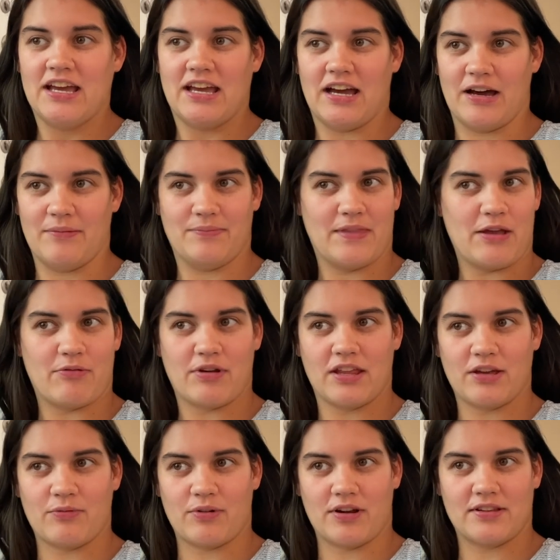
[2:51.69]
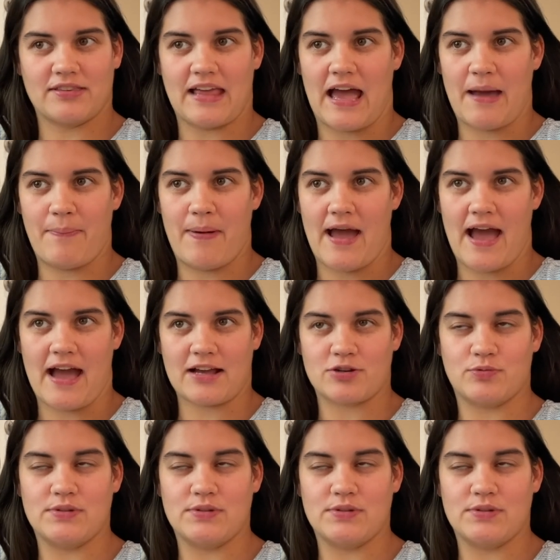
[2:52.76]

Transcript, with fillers: Um, they really weren't that packed.